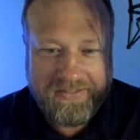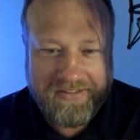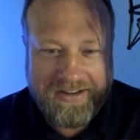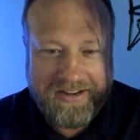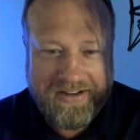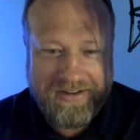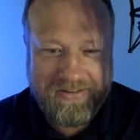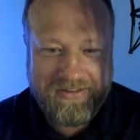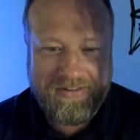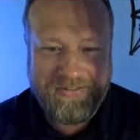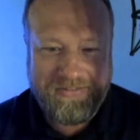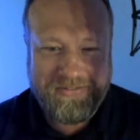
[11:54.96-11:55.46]

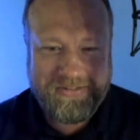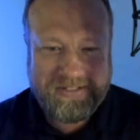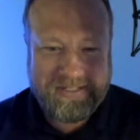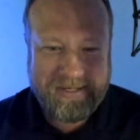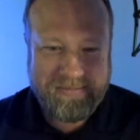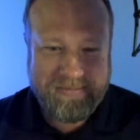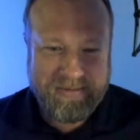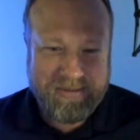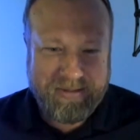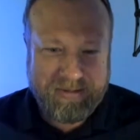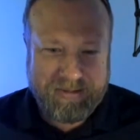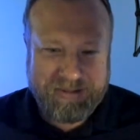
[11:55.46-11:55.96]
of,
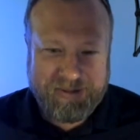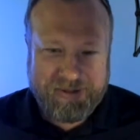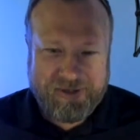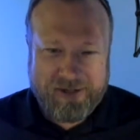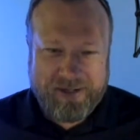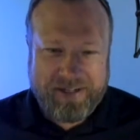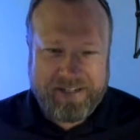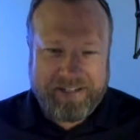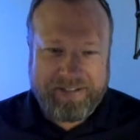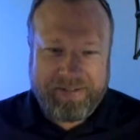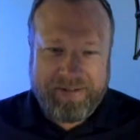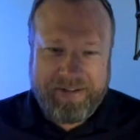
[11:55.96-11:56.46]
some of those
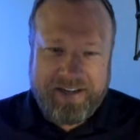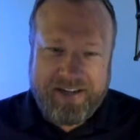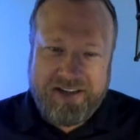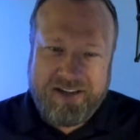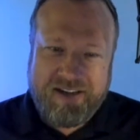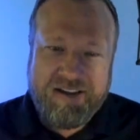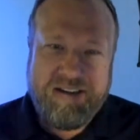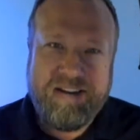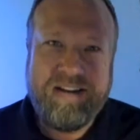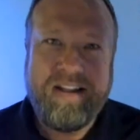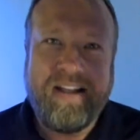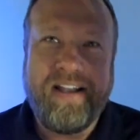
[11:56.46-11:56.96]
learnings. Right?
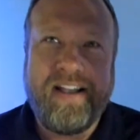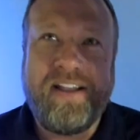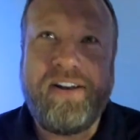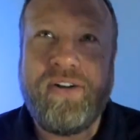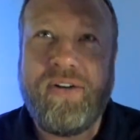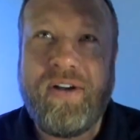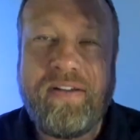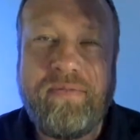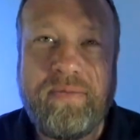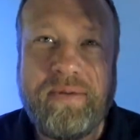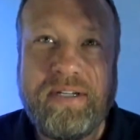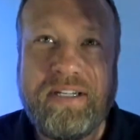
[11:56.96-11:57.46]
I
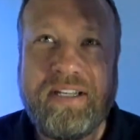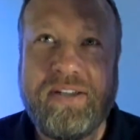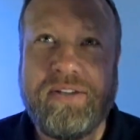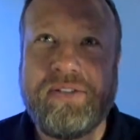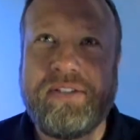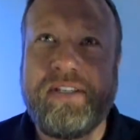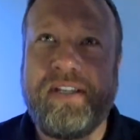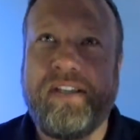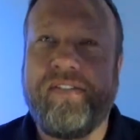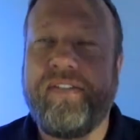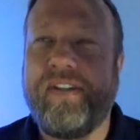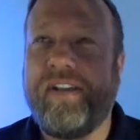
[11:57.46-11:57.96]
know I've been
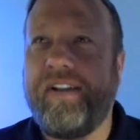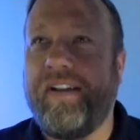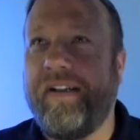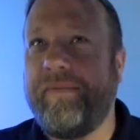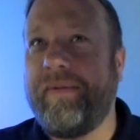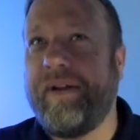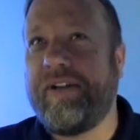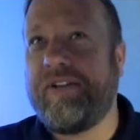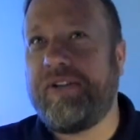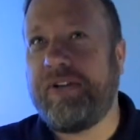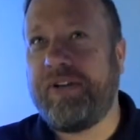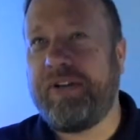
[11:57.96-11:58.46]
guilty of it. I'm
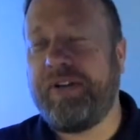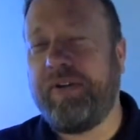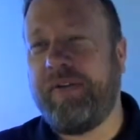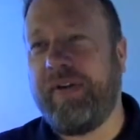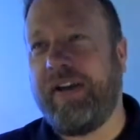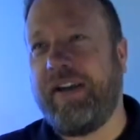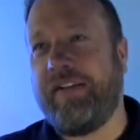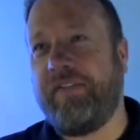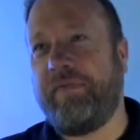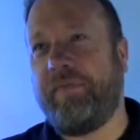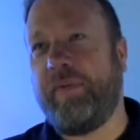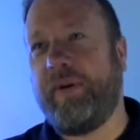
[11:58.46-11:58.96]
not sure you
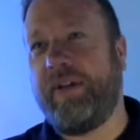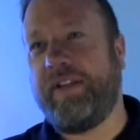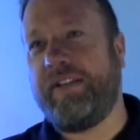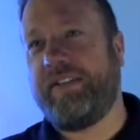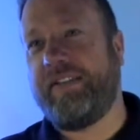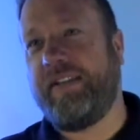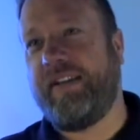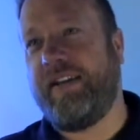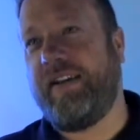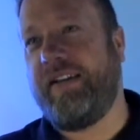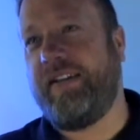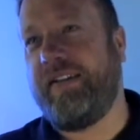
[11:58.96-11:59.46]
have,
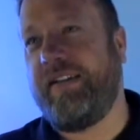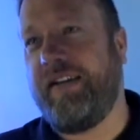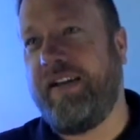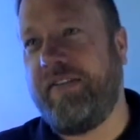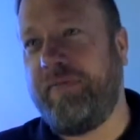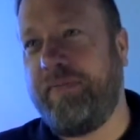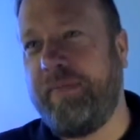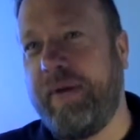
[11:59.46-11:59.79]
but uh, I've